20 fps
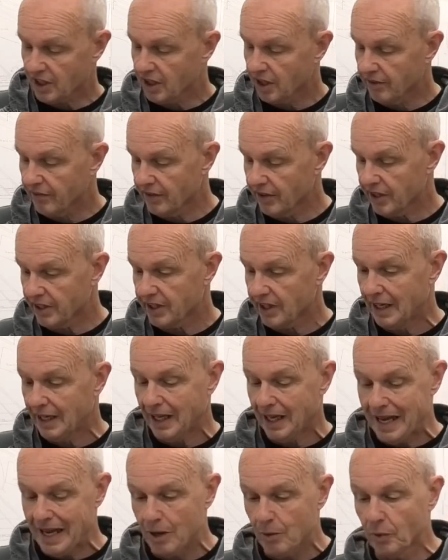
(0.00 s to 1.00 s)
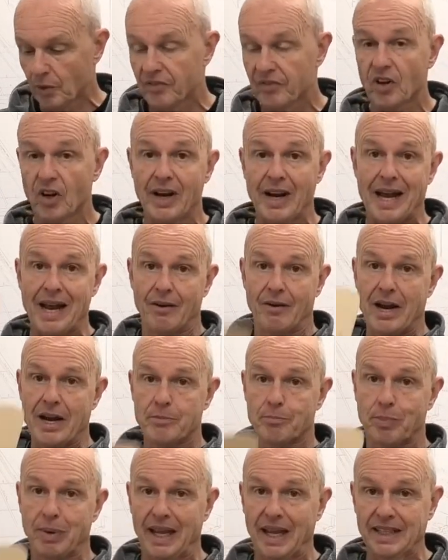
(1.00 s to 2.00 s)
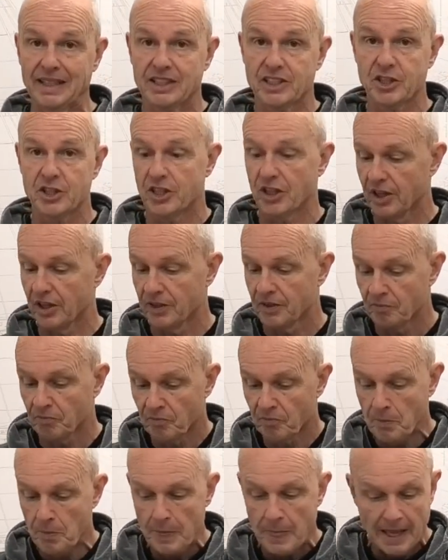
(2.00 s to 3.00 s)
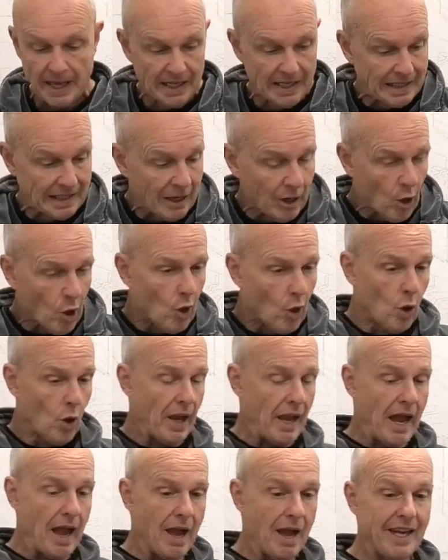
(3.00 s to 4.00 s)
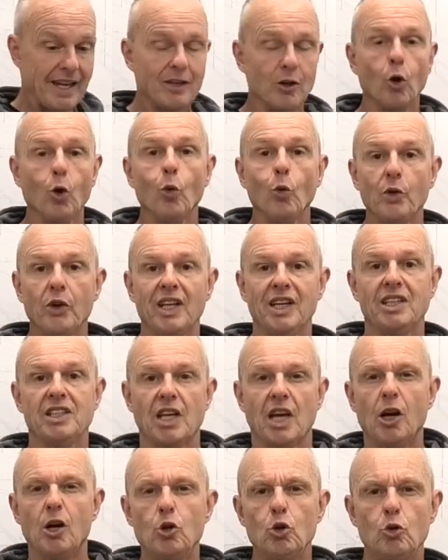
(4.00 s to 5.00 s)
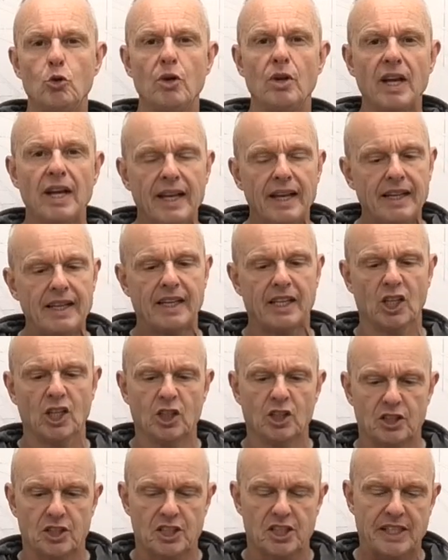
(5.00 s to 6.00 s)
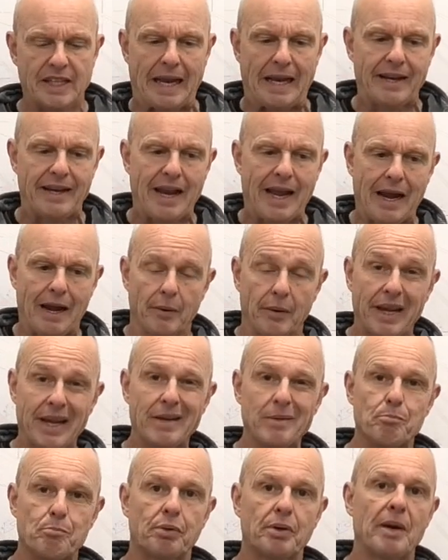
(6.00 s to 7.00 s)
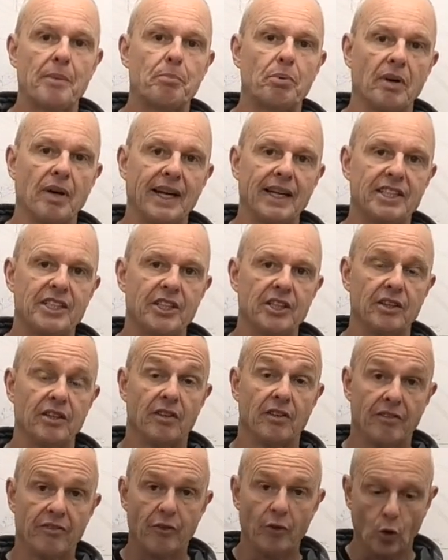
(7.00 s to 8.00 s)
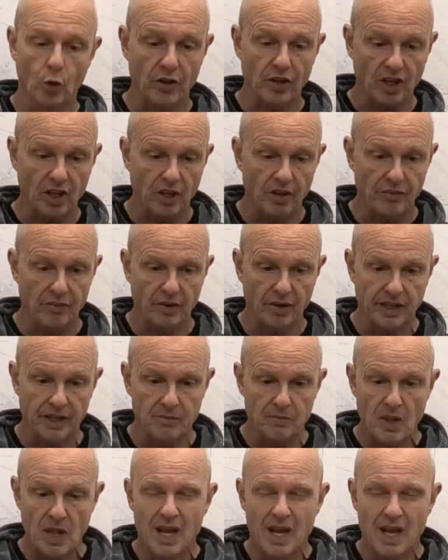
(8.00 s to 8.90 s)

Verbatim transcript: covered and we've got our end plates done. It all needs a really good sand now in preparation for the covering.